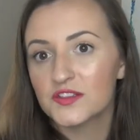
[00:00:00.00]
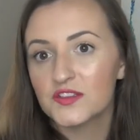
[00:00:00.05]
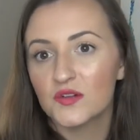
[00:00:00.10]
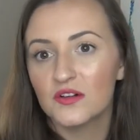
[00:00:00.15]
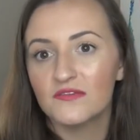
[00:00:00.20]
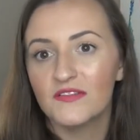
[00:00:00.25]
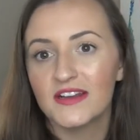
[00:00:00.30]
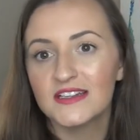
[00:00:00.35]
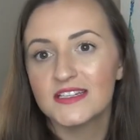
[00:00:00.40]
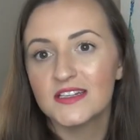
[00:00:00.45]
So
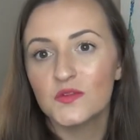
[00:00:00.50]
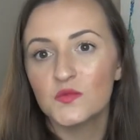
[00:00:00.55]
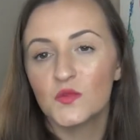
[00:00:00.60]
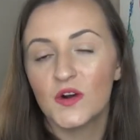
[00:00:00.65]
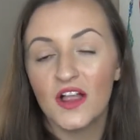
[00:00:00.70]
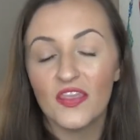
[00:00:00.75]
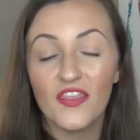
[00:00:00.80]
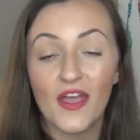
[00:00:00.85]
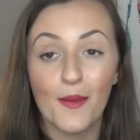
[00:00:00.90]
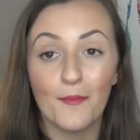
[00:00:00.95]
if I didn't
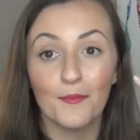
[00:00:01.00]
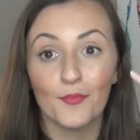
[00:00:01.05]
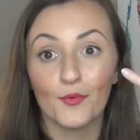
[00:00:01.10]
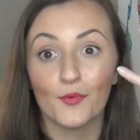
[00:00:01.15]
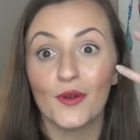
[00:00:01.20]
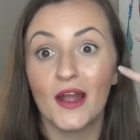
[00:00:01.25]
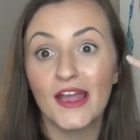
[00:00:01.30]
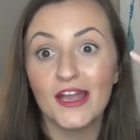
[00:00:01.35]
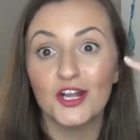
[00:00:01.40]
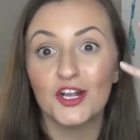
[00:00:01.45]
want that
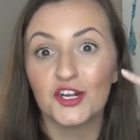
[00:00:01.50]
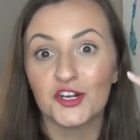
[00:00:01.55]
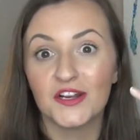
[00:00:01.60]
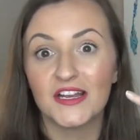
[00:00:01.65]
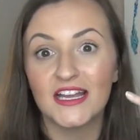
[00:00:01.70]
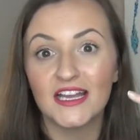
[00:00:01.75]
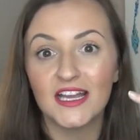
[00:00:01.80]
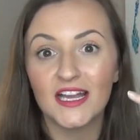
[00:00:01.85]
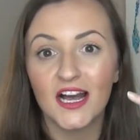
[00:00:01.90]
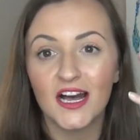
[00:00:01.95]
bright
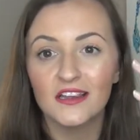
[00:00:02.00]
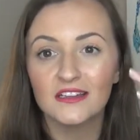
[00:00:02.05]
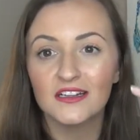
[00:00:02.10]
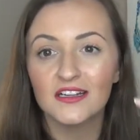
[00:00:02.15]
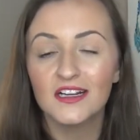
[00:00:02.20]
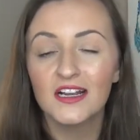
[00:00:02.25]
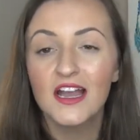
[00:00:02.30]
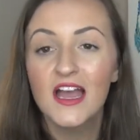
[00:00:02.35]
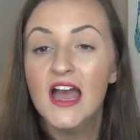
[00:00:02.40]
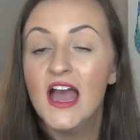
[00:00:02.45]
green
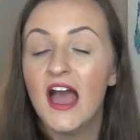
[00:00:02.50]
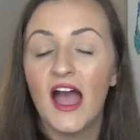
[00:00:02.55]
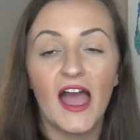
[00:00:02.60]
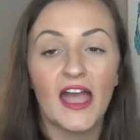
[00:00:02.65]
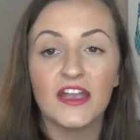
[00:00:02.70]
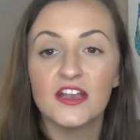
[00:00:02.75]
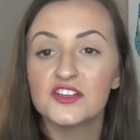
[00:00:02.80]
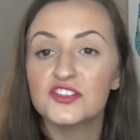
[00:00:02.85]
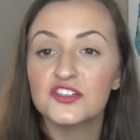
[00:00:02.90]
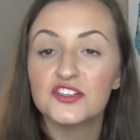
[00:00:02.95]
color,
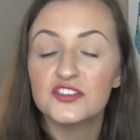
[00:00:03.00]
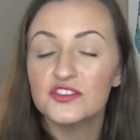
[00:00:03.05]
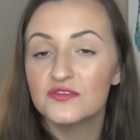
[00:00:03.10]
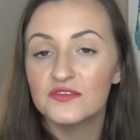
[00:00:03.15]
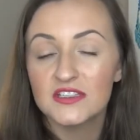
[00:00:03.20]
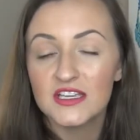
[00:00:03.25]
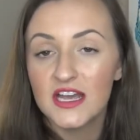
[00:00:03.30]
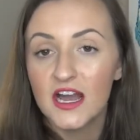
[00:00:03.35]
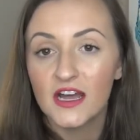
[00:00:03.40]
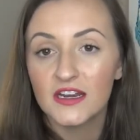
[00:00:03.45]
I could just
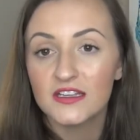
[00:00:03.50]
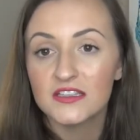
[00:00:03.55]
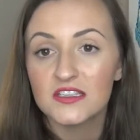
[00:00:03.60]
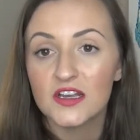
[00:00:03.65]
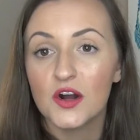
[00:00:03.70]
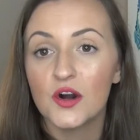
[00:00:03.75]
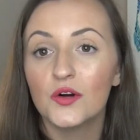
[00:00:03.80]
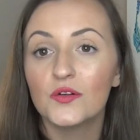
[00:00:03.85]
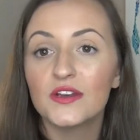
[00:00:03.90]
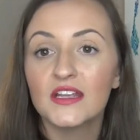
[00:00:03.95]
use it on its
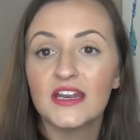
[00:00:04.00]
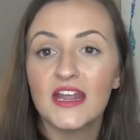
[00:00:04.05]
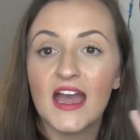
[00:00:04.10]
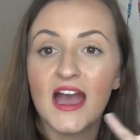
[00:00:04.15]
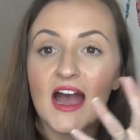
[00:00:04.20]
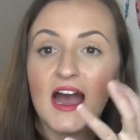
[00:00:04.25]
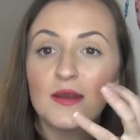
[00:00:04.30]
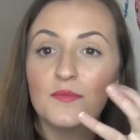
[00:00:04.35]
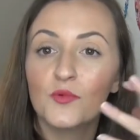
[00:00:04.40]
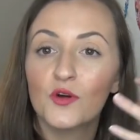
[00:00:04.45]
own, and it
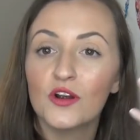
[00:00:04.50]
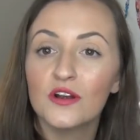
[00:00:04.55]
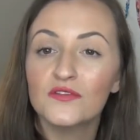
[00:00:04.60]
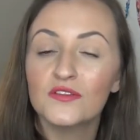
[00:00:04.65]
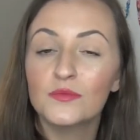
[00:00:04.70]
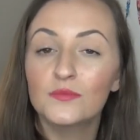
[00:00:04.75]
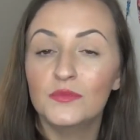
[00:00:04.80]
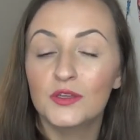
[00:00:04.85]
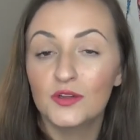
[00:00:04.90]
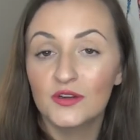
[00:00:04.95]
had more of
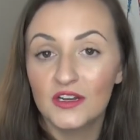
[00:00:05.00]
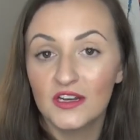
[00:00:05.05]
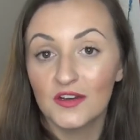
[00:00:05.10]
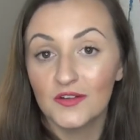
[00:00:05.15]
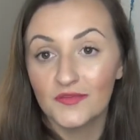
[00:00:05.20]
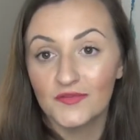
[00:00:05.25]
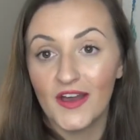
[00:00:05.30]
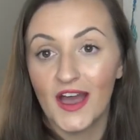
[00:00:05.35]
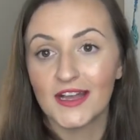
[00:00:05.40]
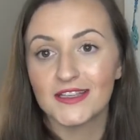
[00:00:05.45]
a muted
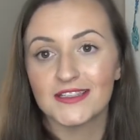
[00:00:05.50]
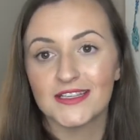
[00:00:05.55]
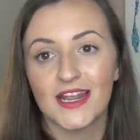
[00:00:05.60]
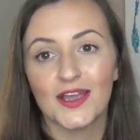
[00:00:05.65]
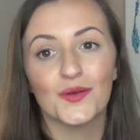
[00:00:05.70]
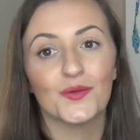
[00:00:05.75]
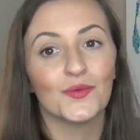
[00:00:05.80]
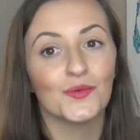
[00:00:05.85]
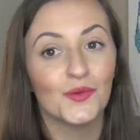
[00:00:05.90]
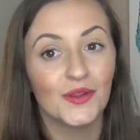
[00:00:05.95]
effect, and
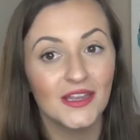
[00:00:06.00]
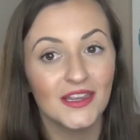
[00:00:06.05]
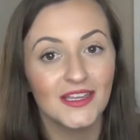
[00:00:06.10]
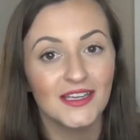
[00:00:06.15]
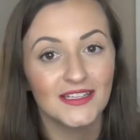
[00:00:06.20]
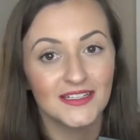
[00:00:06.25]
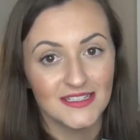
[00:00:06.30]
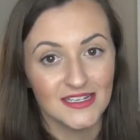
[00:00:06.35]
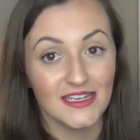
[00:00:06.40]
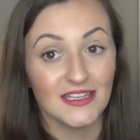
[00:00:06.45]
I
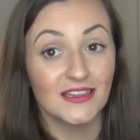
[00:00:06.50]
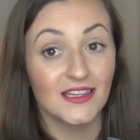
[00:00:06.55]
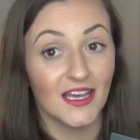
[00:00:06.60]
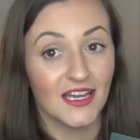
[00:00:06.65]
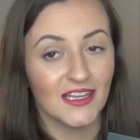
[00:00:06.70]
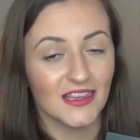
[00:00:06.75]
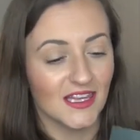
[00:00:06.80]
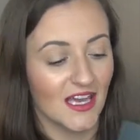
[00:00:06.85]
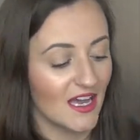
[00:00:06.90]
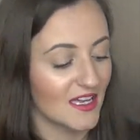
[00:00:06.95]
really did
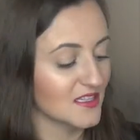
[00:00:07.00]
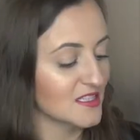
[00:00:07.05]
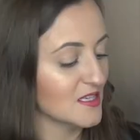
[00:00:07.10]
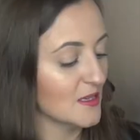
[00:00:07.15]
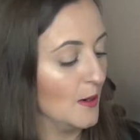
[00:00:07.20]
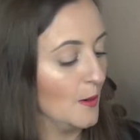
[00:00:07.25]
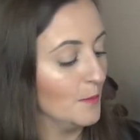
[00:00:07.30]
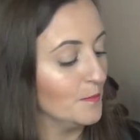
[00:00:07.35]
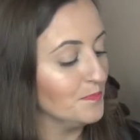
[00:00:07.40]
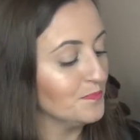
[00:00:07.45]
like that.
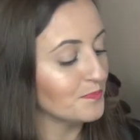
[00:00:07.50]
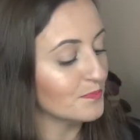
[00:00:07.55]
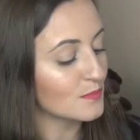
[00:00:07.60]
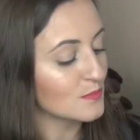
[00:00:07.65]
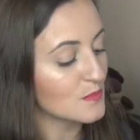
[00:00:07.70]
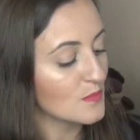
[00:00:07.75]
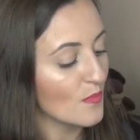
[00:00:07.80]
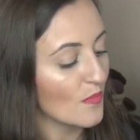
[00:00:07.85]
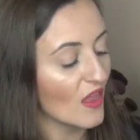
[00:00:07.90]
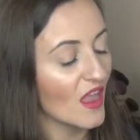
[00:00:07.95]
So
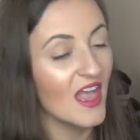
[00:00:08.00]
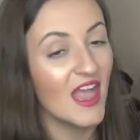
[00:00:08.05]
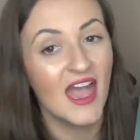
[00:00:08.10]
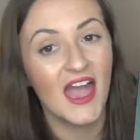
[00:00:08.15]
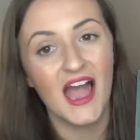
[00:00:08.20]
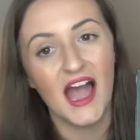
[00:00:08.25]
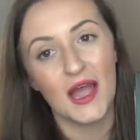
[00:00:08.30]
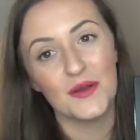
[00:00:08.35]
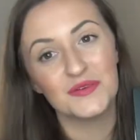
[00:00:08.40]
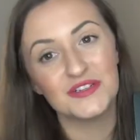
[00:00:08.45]

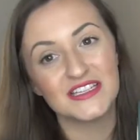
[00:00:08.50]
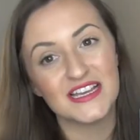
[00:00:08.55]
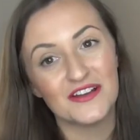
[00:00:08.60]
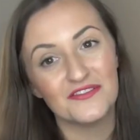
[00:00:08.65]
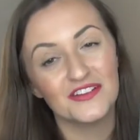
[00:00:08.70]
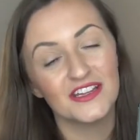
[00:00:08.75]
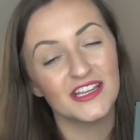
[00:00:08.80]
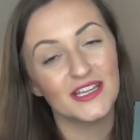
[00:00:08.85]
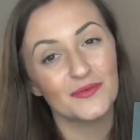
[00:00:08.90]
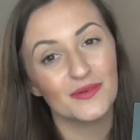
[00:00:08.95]
I would
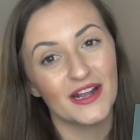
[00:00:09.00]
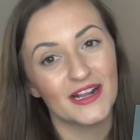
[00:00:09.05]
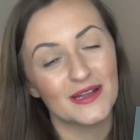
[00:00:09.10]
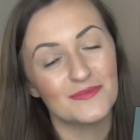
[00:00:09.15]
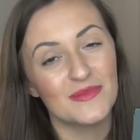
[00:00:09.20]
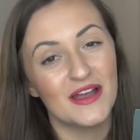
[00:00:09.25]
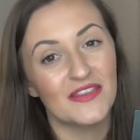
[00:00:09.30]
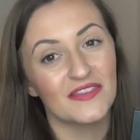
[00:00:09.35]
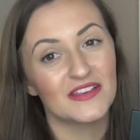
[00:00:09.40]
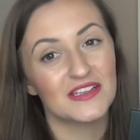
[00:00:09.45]
definitely
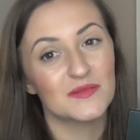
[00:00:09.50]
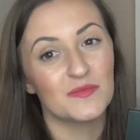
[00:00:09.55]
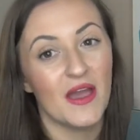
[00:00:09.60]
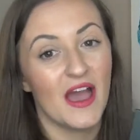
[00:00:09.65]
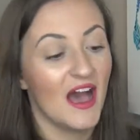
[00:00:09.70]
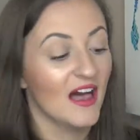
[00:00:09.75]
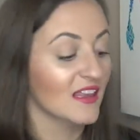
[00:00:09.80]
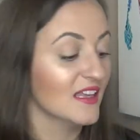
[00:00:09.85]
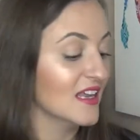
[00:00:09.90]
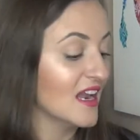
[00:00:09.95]
recommend this
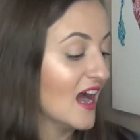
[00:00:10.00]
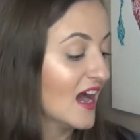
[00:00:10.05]
palette.